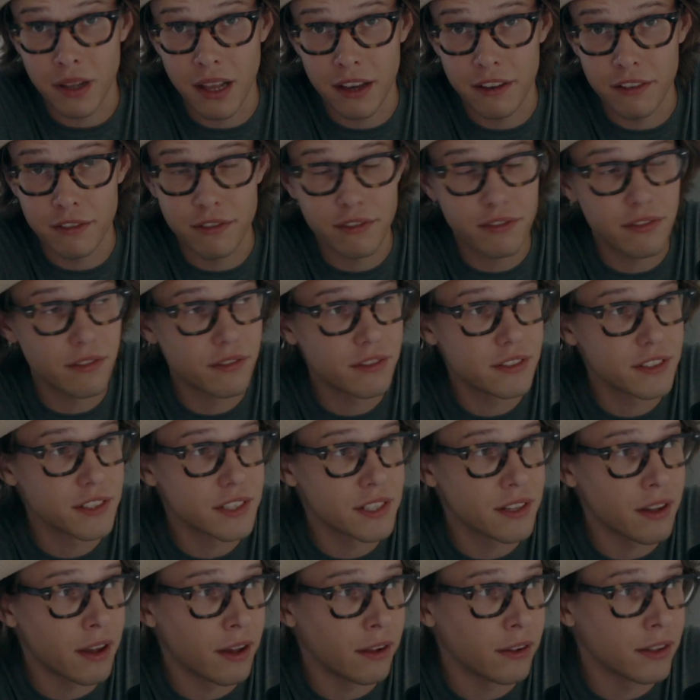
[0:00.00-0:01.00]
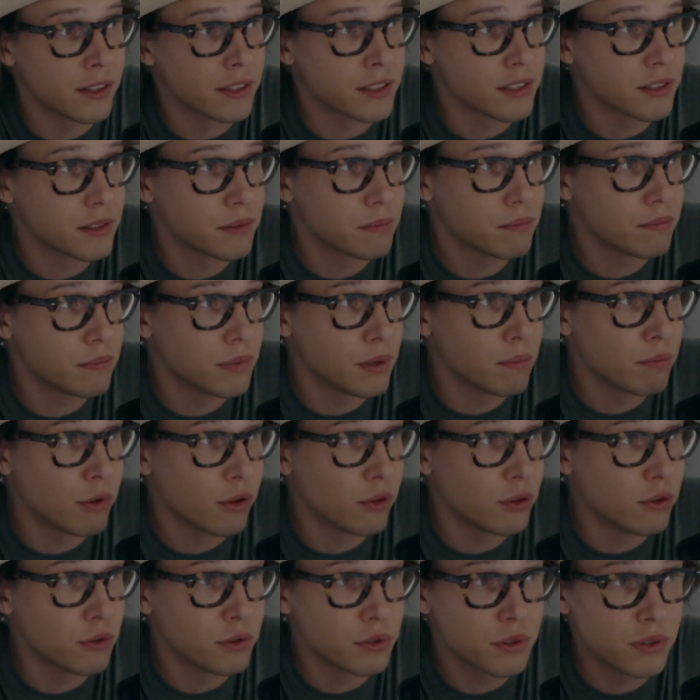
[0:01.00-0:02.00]
lifestyle as
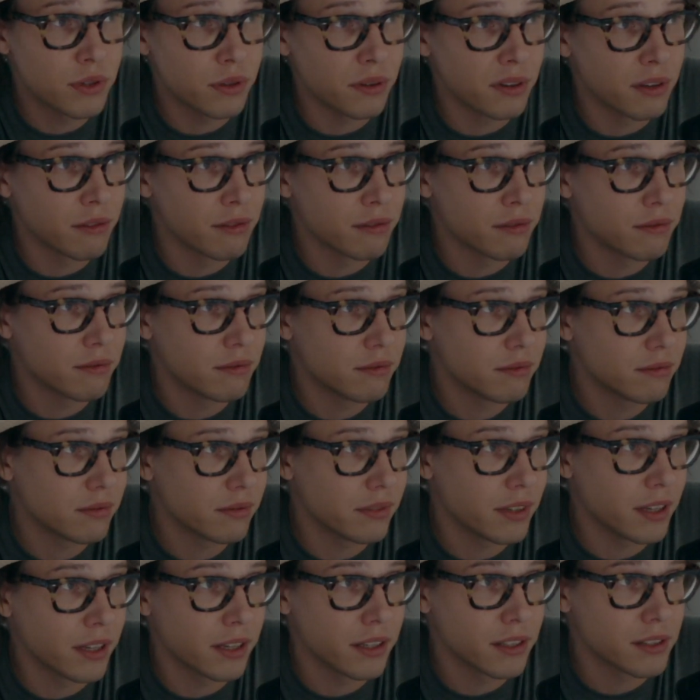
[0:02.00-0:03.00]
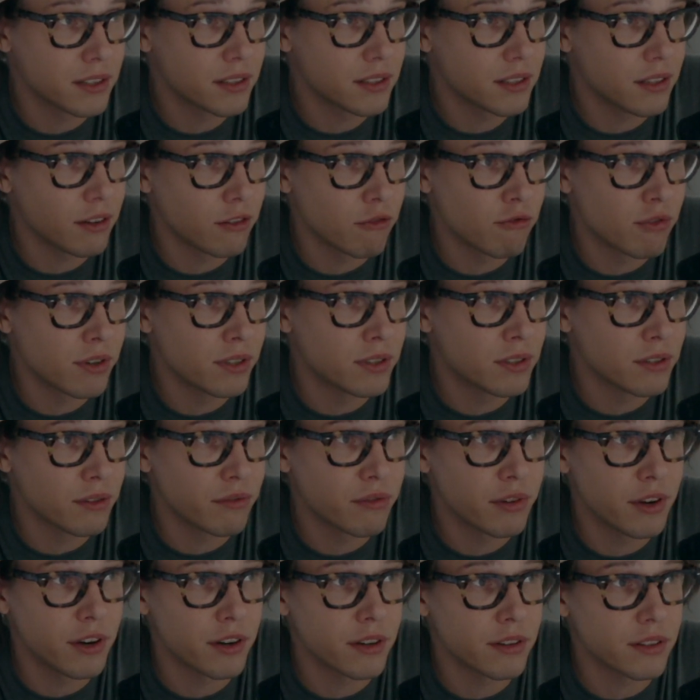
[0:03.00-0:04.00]
people used to live, I guess, hundreds
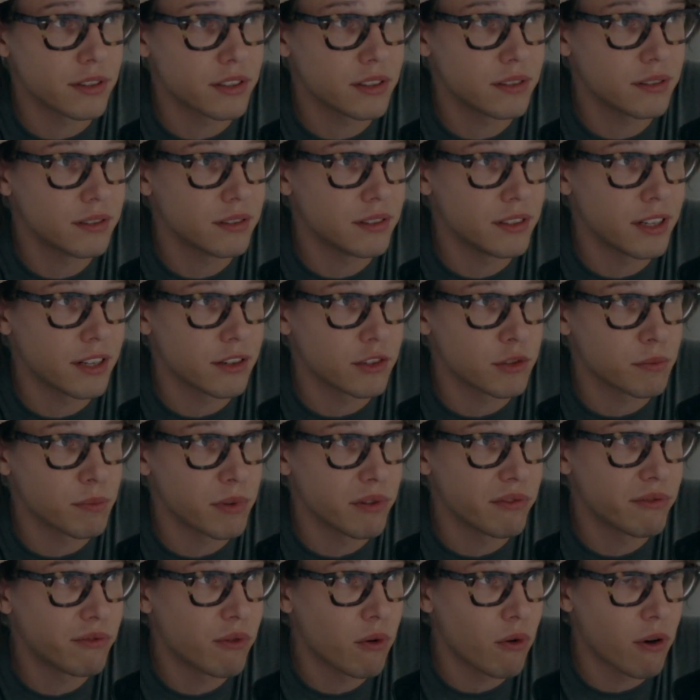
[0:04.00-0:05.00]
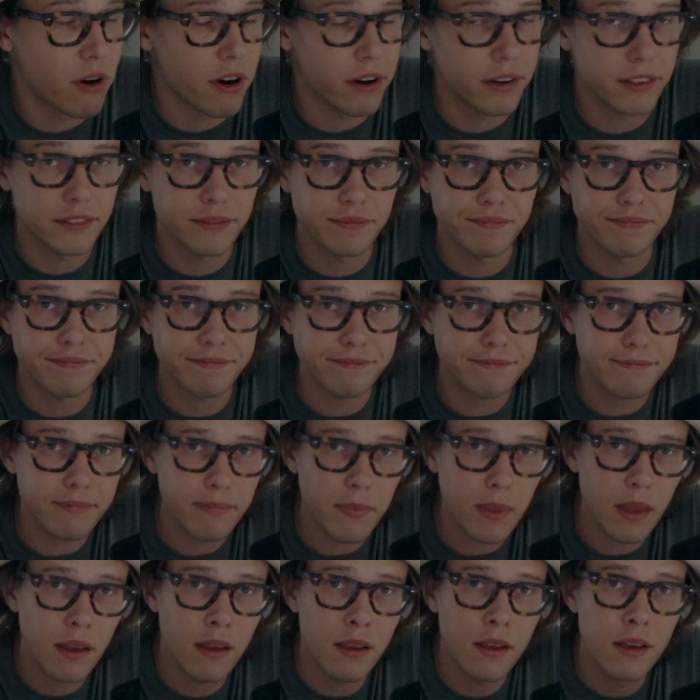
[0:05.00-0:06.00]
of years before.
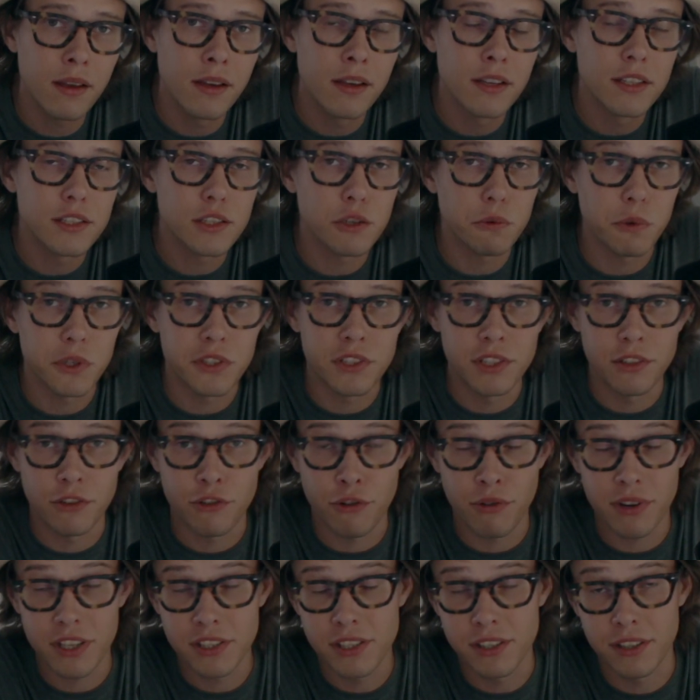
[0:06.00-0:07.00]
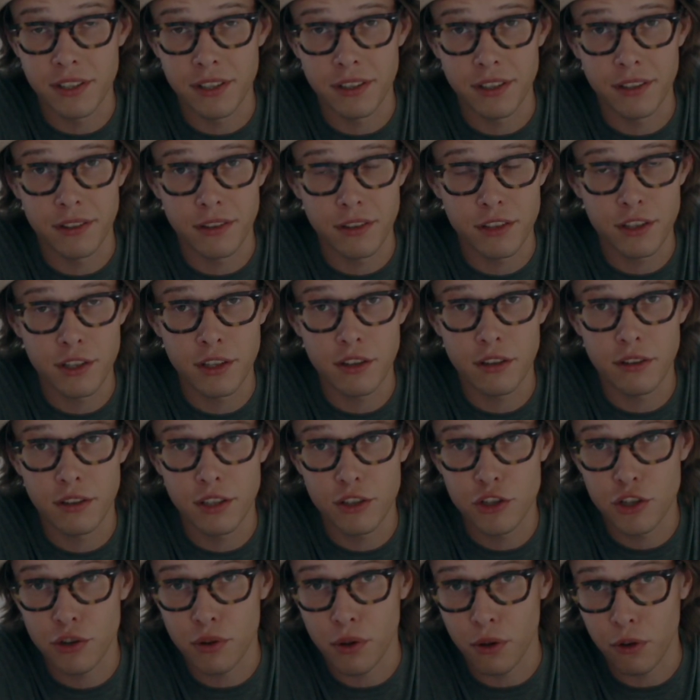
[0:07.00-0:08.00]
So what's interesting in
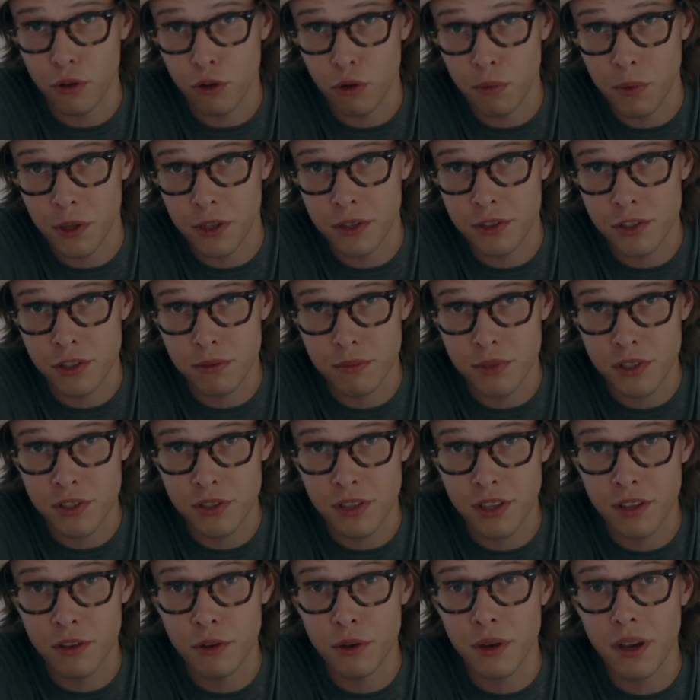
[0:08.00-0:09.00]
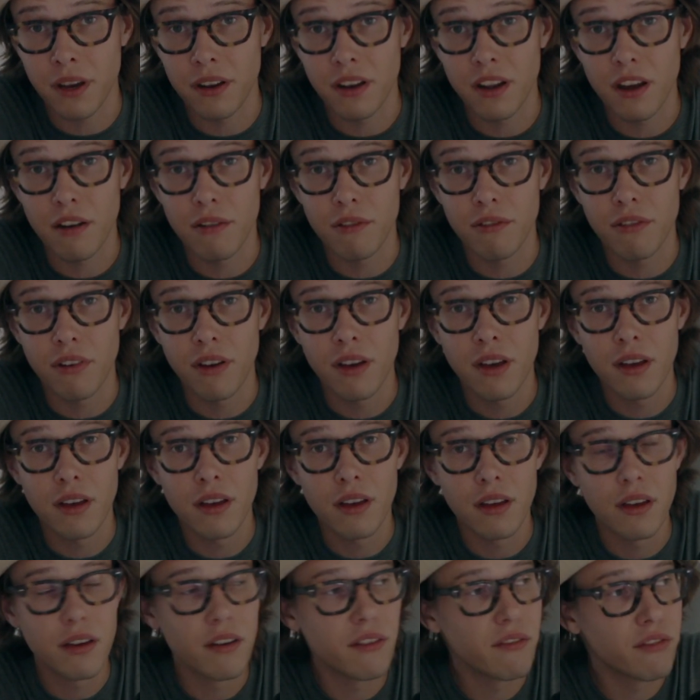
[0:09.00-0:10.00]
digital nomadism is that you can have
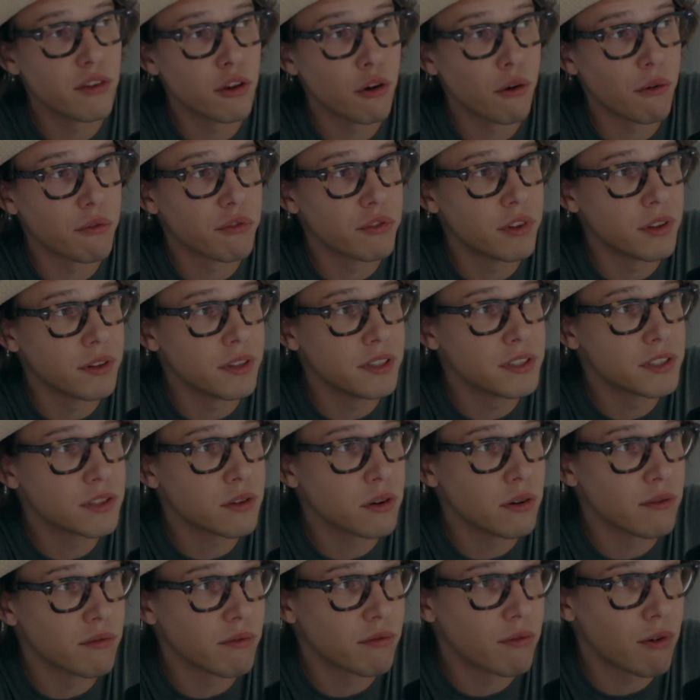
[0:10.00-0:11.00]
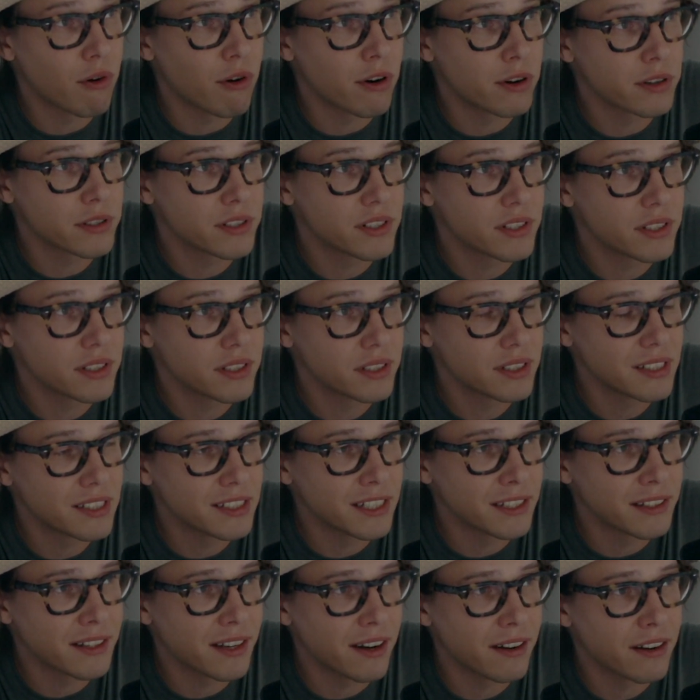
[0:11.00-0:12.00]
few of the discomforts
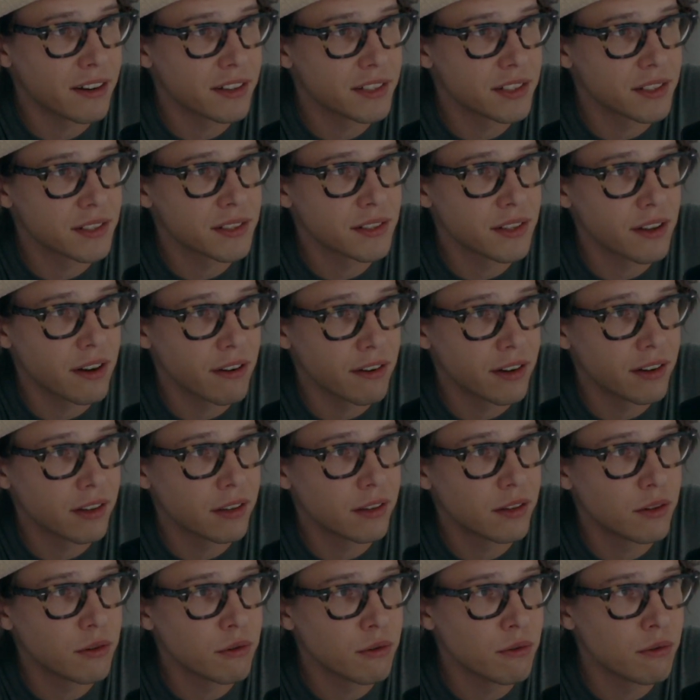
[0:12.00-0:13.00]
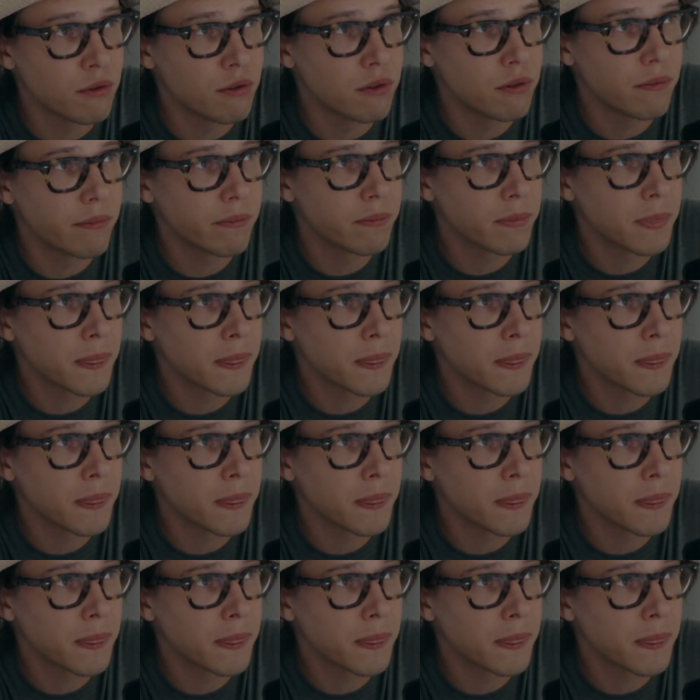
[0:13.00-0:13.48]
that are necessary to